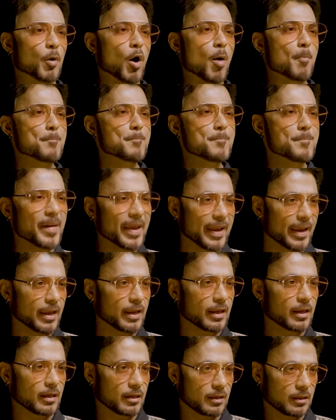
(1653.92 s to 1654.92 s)
This Bombay,
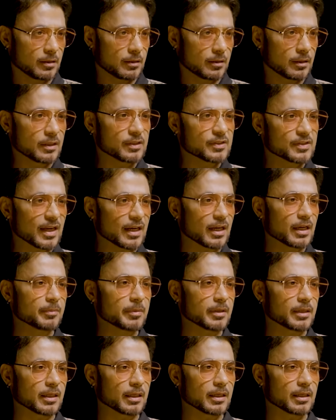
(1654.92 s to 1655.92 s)
is
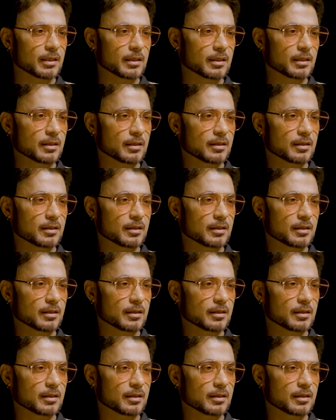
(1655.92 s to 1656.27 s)
that limiting?